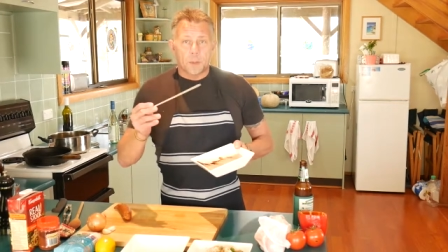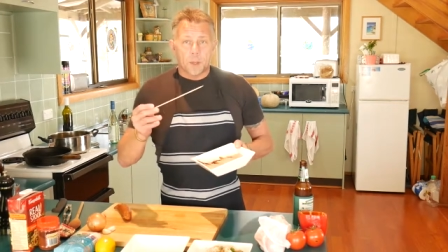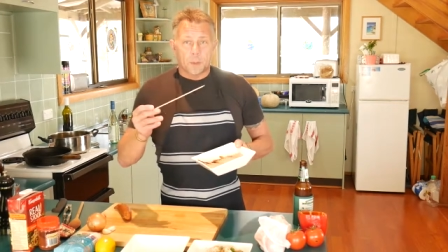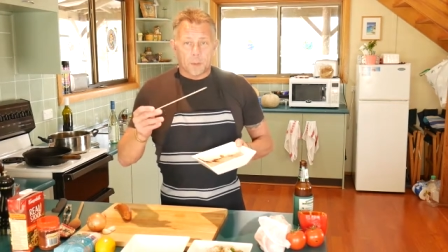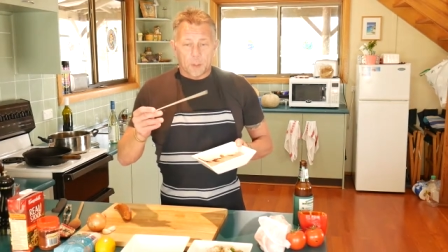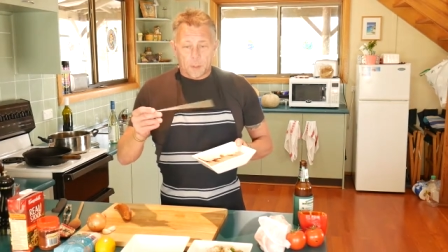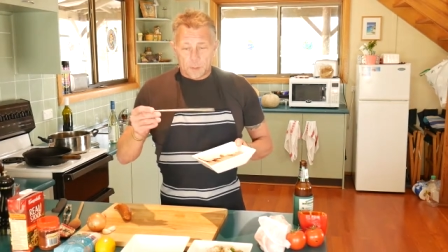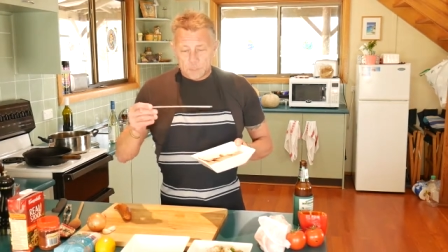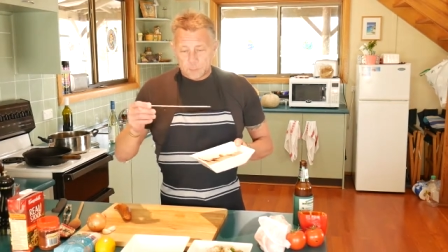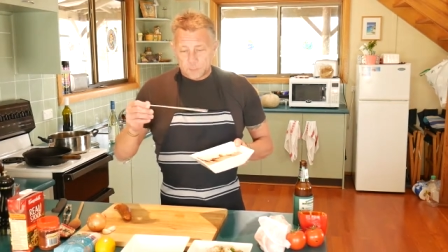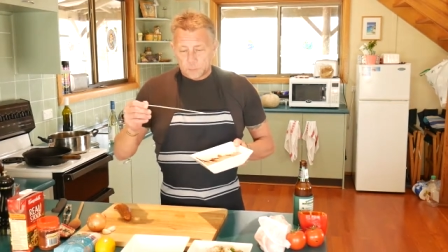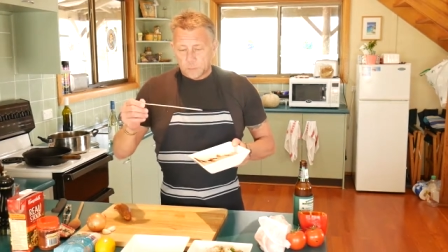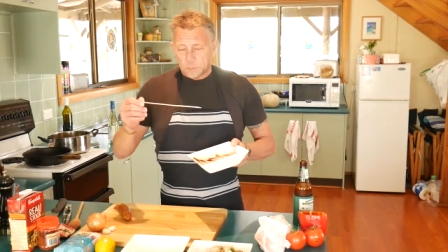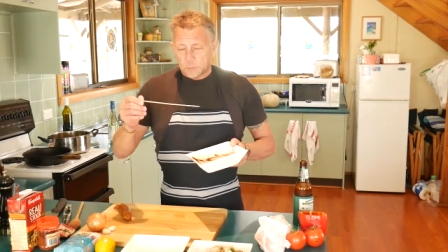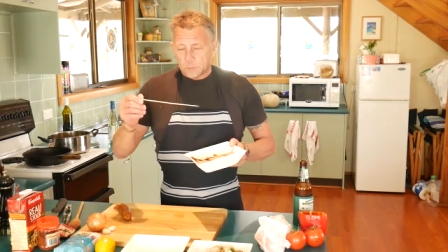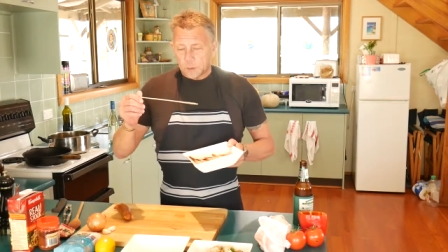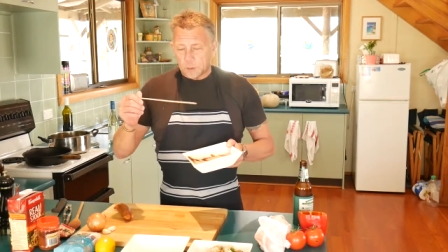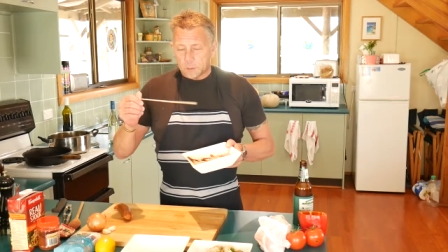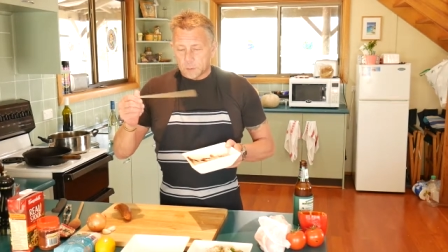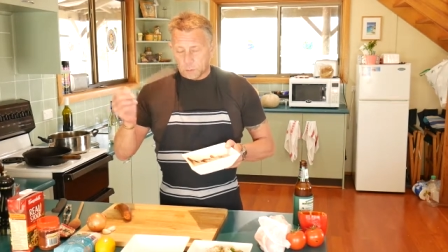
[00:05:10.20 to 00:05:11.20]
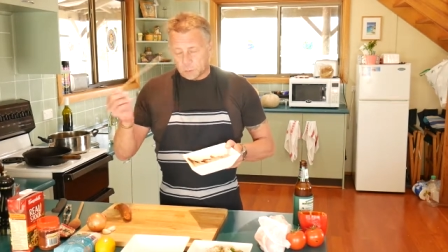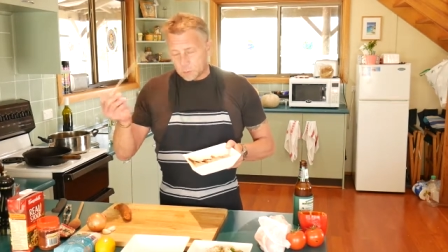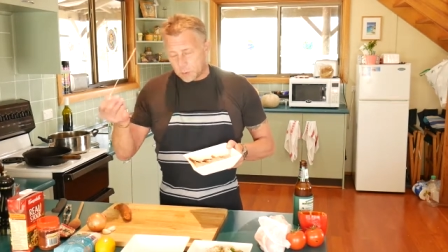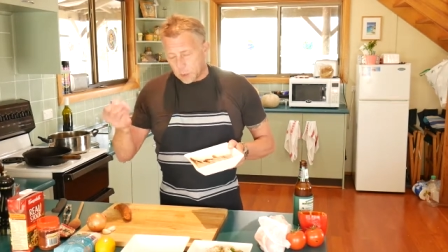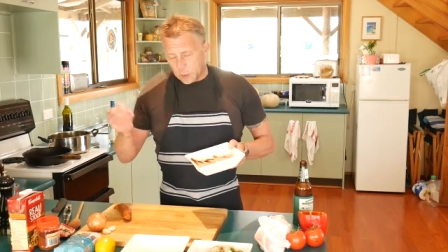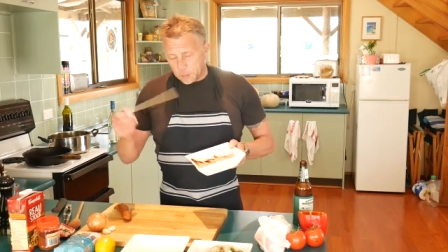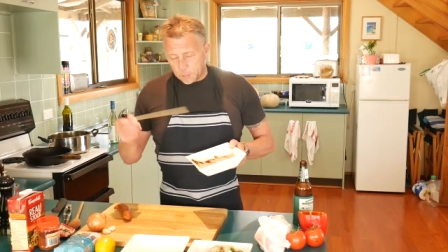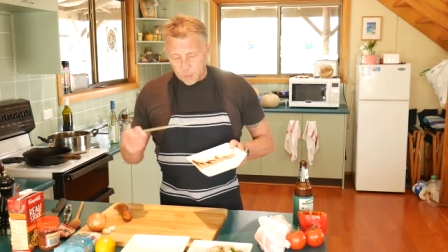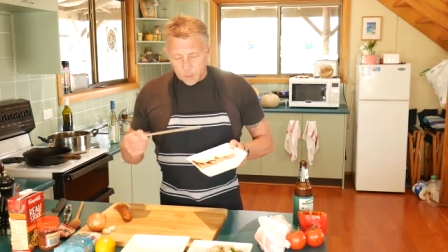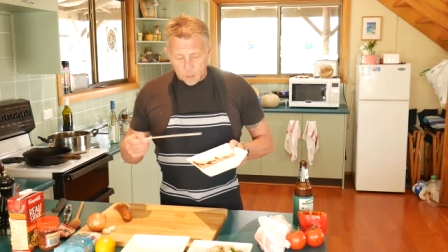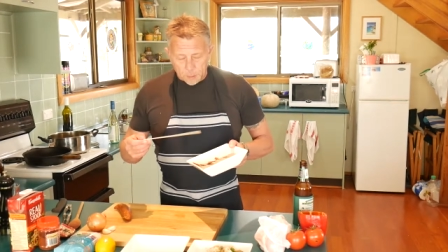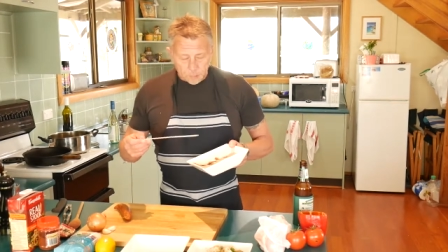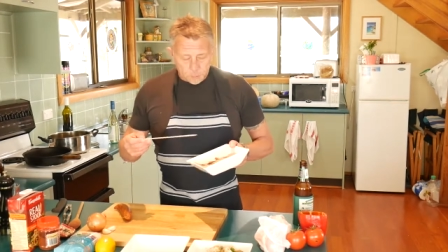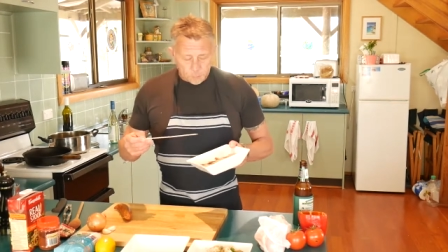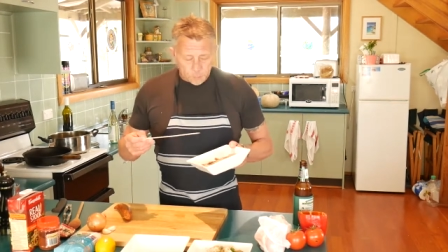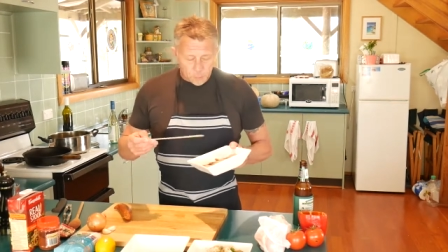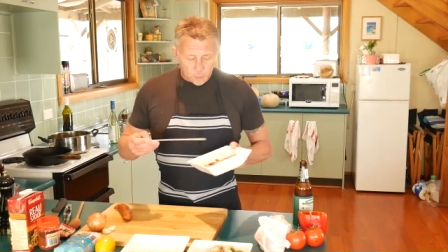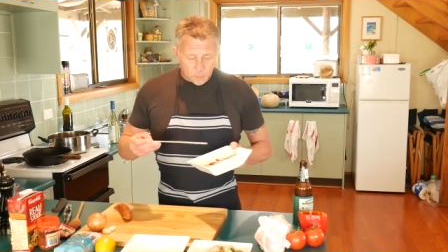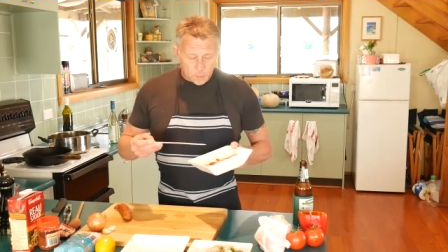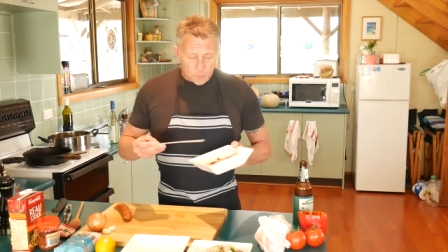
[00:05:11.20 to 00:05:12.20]
pepper, or chili powder,
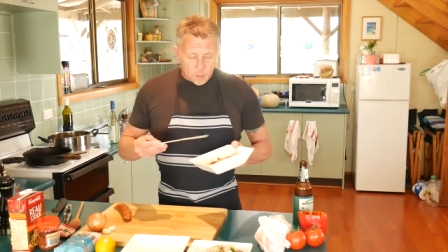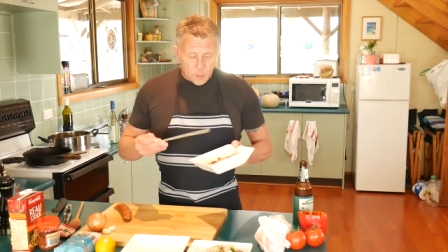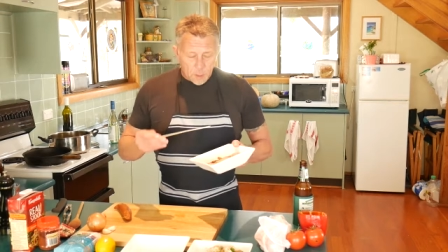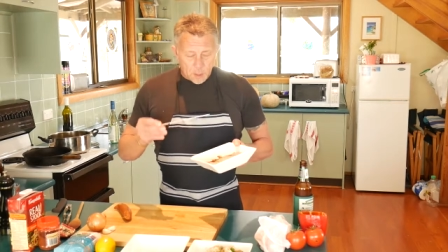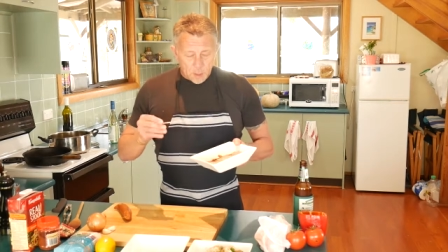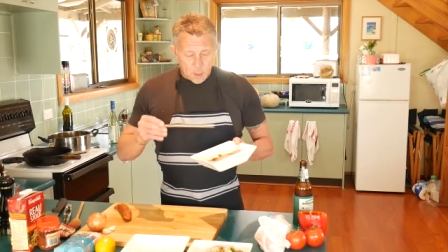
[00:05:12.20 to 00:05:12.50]
right?